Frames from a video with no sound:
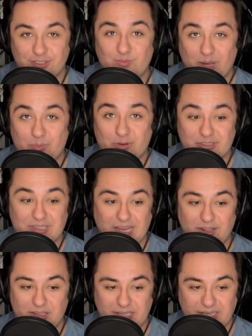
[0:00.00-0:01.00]
my
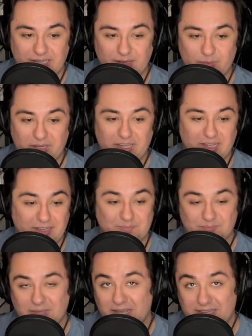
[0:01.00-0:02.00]
personality a bit.
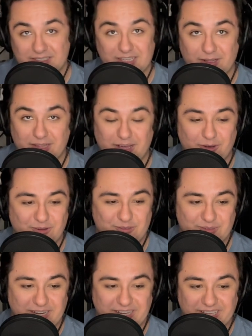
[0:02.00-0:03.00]
I can tell that
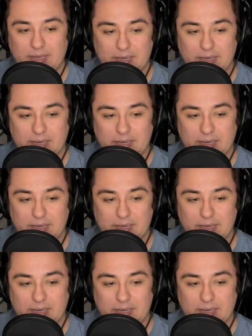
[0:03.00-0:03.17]
already.